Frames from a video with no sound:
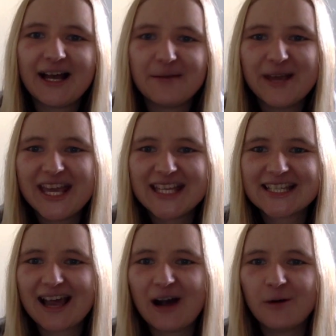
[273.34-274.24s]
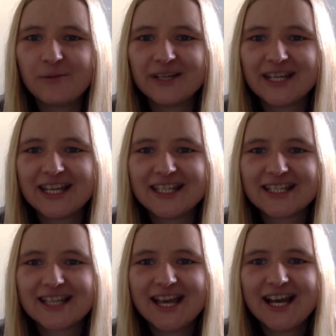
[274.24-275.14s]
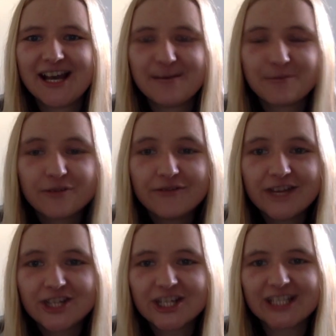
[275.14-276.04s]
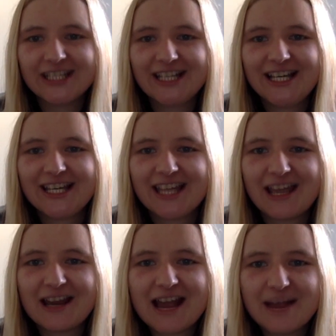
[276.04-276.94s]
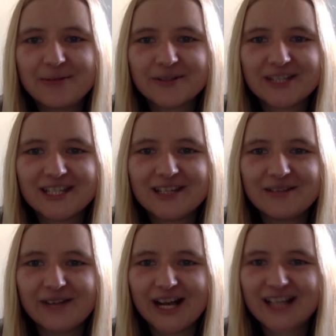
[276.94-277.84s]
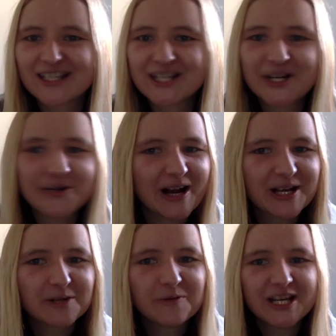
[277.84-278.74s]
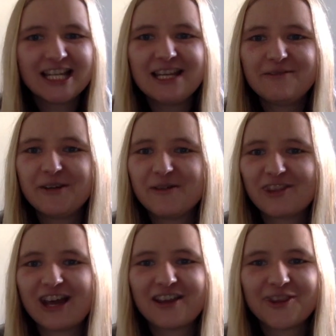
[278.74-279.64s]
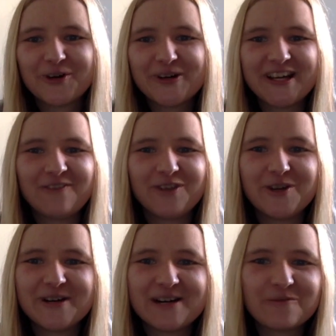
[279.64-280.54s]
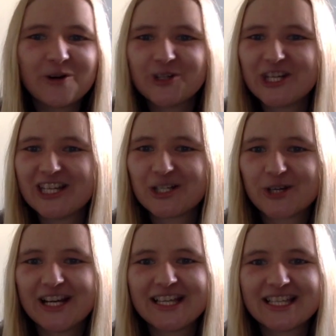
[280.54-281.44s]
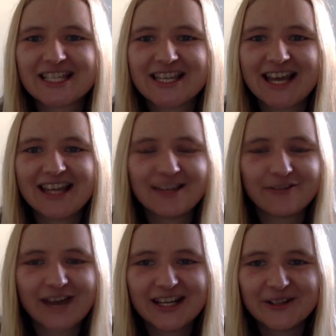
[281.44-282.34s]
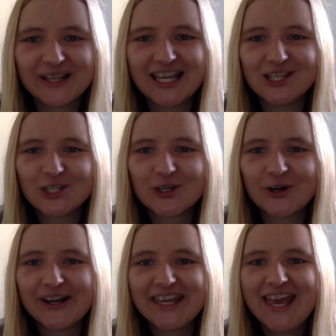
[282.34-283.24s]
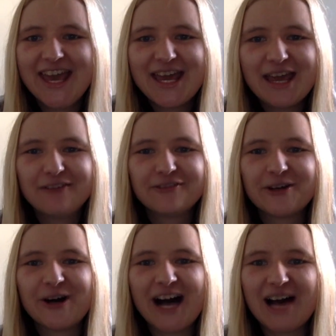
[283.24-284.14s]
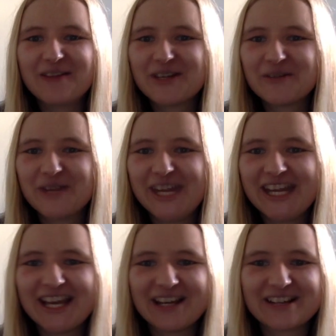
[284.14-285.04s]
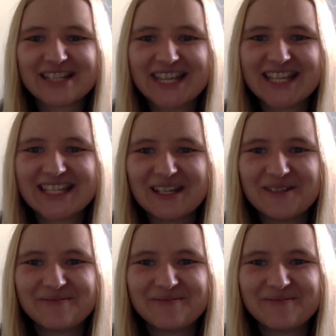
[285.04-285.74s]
his help and his provision, they are able to do that. So I just want to leave you with that thought. If you are watching the Traitors tonight in the final, enjoy. If not, have a good week and I'll see you soon.